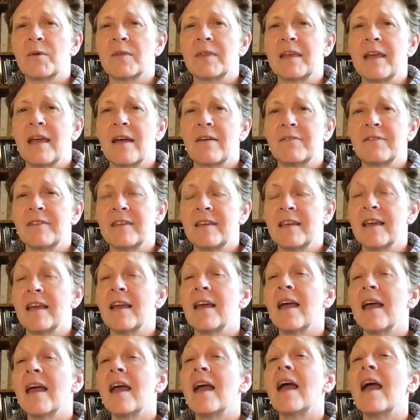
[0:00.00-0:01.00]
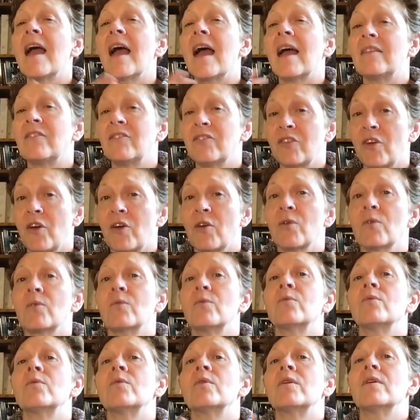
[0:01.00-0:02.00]
with EFT.
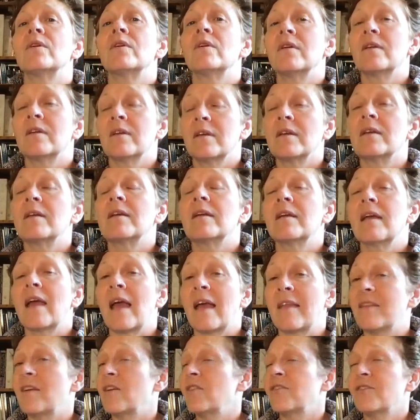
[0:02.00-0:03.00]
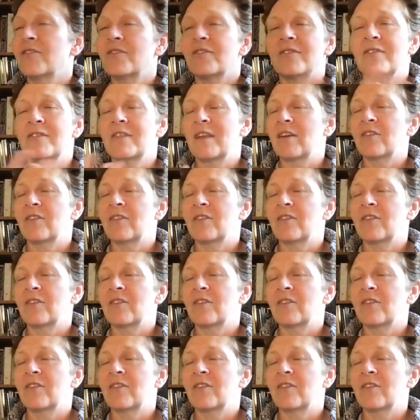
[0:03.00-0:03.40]
And there's